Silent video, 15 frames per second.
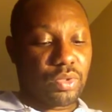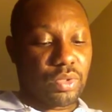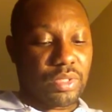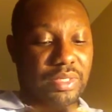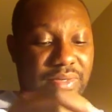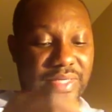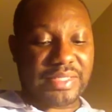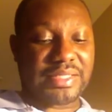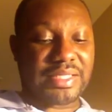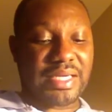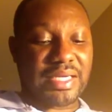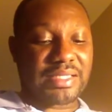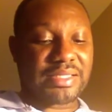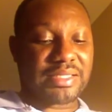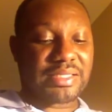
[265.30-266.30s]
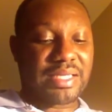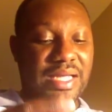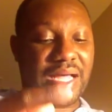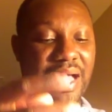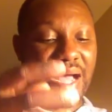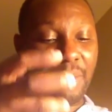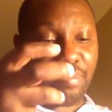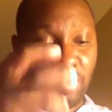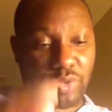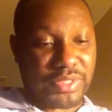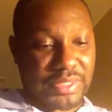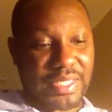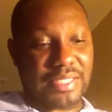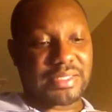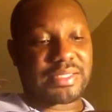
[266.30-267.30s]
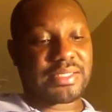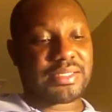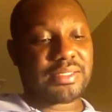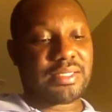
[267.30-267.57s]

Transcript: Christians are possessed.